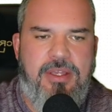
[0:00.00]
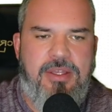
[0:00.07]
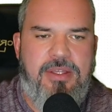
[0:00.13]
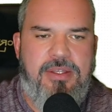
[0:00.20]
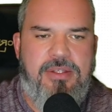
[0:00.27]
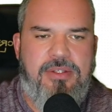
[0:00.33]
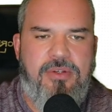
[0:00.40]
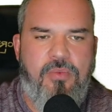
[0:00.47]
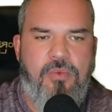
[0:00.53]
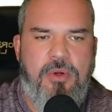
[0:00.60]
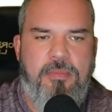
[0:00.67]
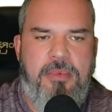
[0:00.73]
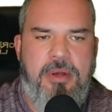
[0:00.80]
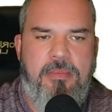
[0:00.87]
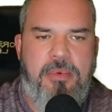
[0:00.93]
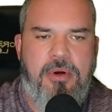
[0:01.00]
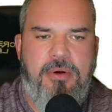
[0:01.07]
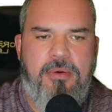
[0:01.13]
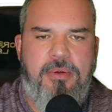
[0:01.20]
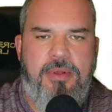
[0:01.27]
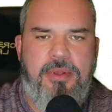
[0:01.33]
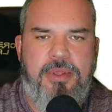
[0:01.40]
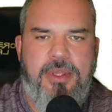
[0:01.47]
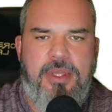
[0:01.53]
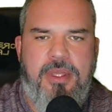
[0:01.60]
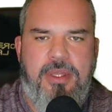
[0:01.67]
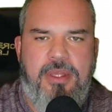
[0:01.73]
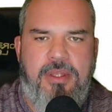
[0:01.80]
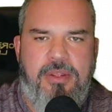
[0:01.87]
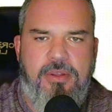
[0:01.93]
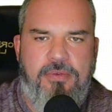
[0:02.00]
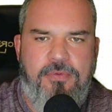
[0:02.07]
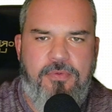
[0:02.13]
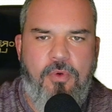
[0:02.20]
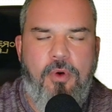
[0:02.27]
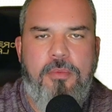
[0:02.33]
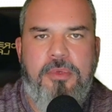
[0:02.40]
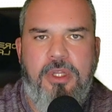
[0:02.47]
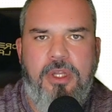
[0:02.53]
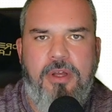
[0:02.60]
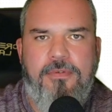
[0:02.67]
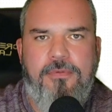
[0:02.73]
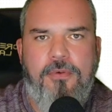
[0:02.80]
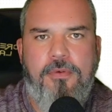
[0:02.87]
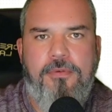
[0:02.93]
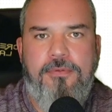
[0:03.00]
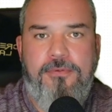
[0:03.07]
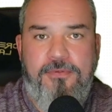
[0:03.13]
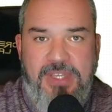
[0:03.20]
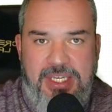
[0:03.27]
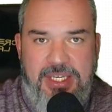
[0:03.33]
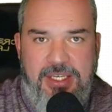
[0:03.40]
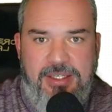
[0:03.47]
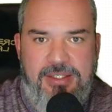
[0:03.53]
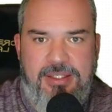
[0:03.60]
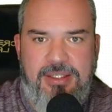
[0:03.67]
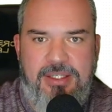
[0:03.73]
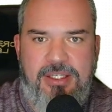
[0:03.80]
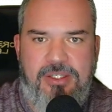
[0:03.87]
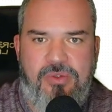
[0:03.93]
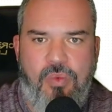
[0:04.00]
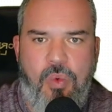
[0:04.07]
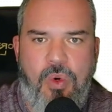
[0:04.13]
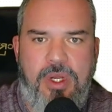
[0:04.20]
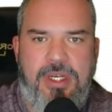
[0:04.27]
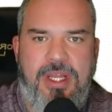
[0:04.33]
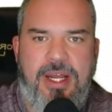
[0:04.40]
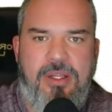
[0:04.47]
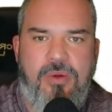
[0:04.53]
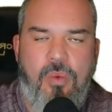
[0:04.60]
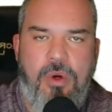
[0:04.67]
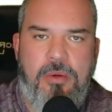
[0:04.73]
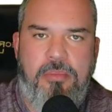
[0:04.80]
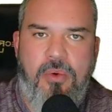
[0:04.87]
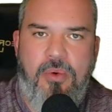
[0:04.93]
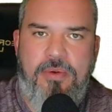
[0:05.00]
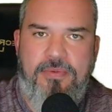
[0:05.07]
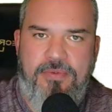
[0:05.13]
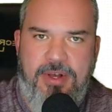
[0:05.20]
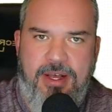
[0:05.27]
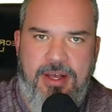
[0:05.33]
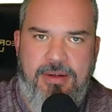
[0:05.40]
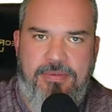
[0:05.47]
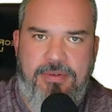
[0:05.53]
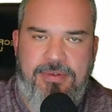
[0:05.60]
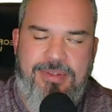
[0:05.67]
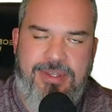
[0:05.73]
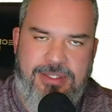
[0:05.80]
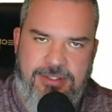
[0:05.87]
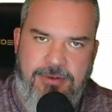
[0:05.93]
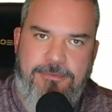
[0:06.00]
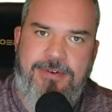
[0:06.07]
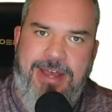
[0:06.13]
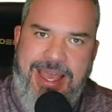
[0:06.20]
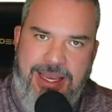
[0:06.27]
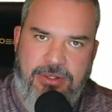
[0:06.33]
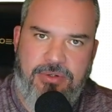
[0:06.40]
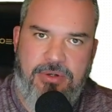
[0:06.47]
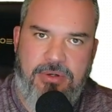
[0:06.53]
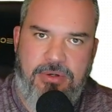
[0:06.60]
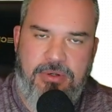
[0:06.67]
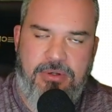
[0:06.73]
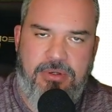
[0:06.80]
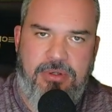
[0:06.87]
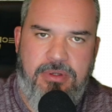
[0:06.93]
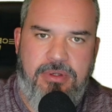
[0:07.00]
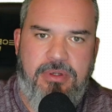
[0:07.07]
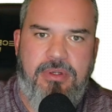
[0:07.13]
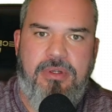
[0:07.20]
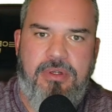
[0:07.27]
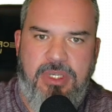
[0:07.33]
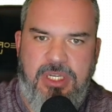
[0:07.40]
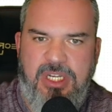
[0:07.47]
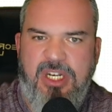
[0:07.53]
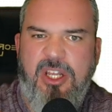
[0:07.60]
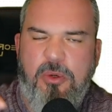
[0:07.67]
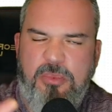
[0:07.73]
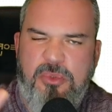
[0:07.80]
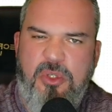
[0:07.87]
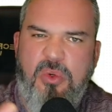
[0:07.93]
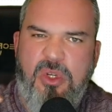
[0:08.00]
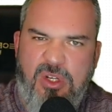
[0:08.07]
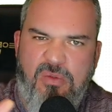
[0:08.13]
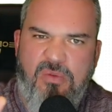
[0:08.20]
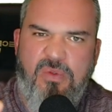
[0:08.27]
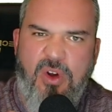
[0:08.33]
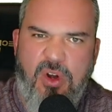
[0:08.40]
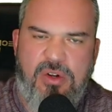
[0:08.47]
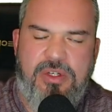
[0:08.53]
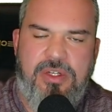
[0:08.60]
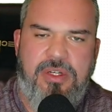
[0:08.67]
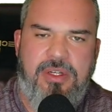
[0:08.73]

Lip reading: So remember, the formula for feet is 191.5. That's a factor. And it helps you convert,